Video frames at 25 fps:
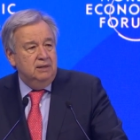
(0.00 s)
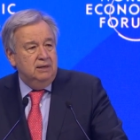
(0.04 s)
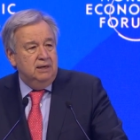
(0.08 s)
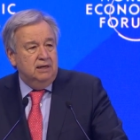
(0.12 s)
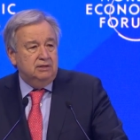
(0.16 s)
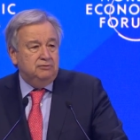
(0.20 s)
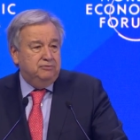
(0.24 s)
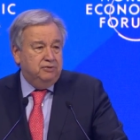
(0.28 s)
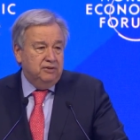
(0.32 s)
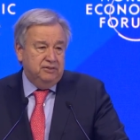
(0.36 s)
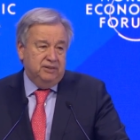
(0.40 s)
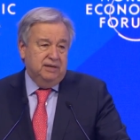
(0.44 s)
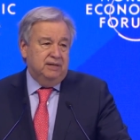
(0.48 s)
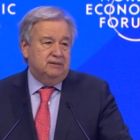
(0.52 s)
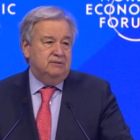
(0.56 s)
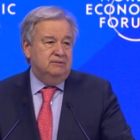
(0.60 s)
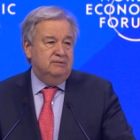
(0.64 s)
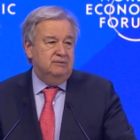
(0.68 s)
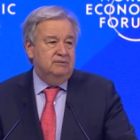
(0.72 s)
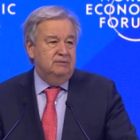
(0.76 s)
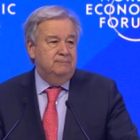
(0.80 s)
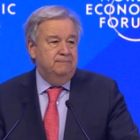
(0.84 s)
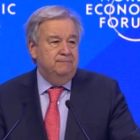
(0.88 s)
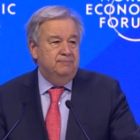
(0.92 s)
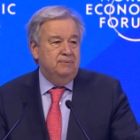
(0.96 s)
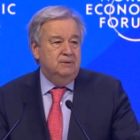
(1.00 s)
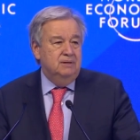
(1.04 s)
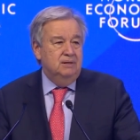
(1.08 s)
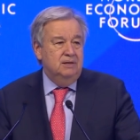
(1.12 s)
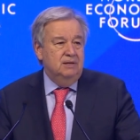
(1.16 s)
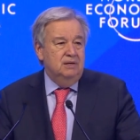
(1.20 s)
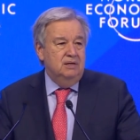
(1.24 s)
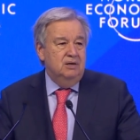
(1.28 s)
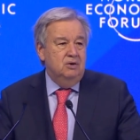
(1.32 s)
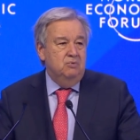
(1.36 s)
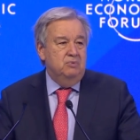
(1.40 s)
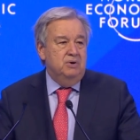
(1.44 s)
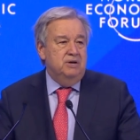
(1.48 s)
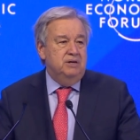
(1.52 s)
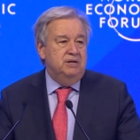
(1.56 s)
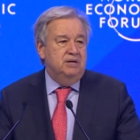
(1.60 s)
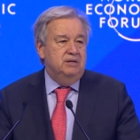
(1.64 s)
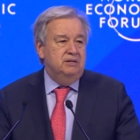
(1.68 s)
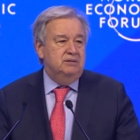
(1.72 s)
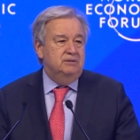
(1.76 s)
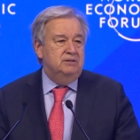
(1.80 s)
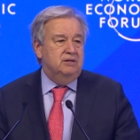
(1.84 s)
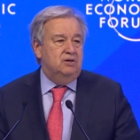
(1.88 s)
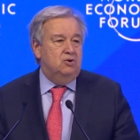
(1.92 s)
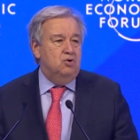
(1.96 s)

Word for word: and for that, we need the